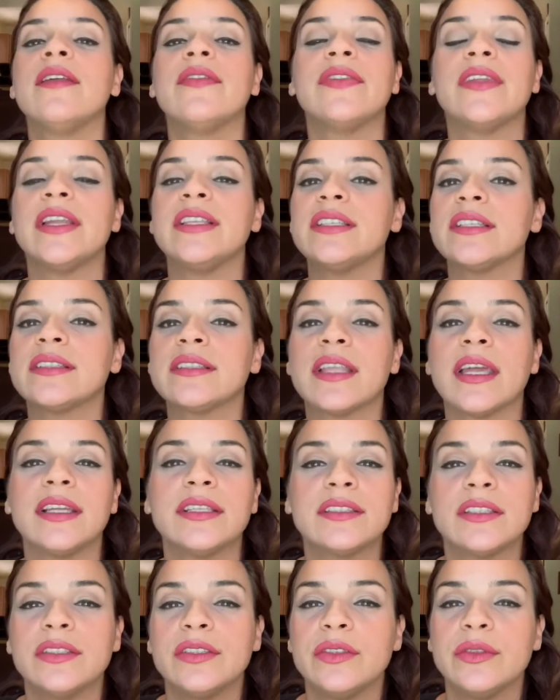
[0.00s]
They just like
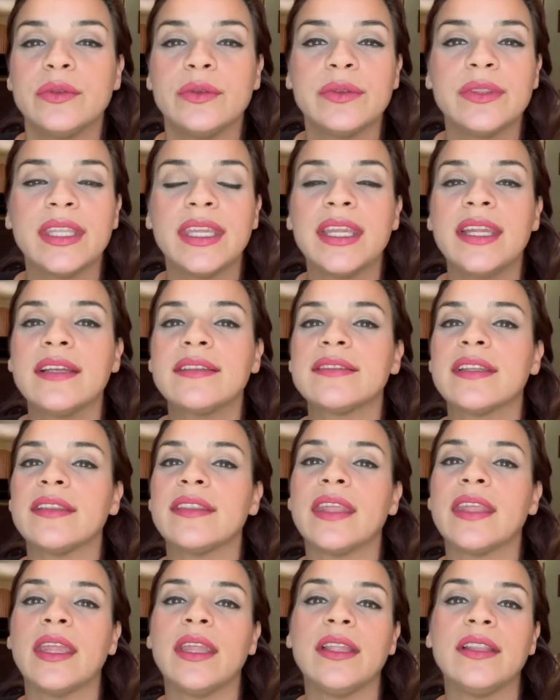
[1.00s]
to do things, and
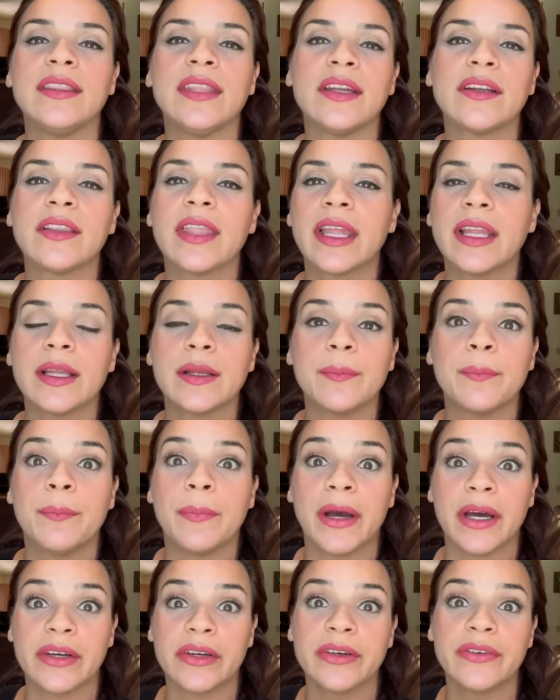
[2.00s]
they're like a
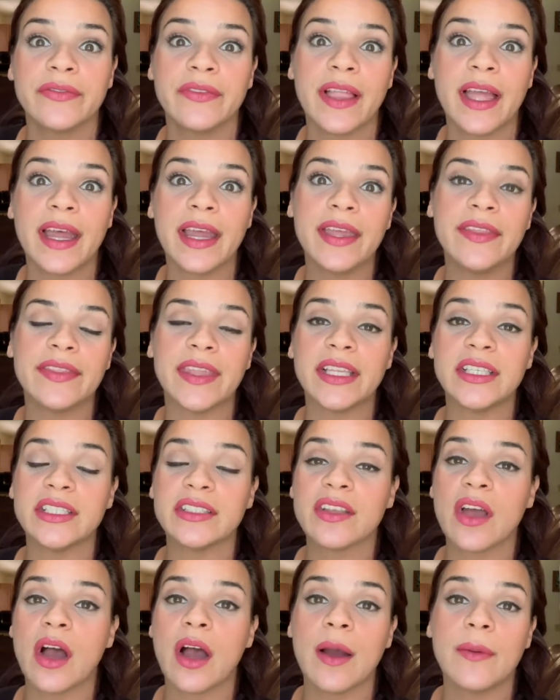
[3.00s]
butterfly, and they just
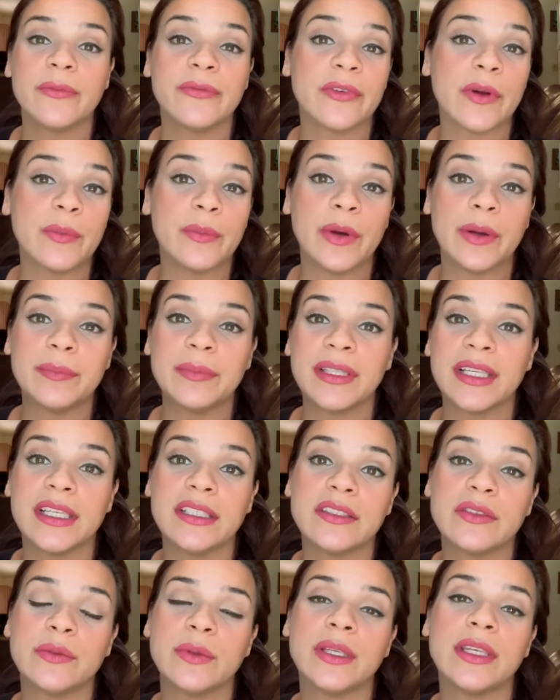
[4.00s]
hop from one place
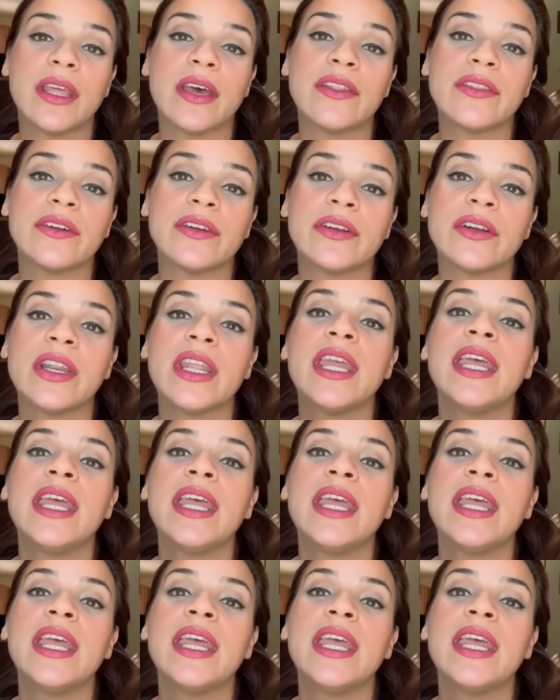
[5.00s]
to another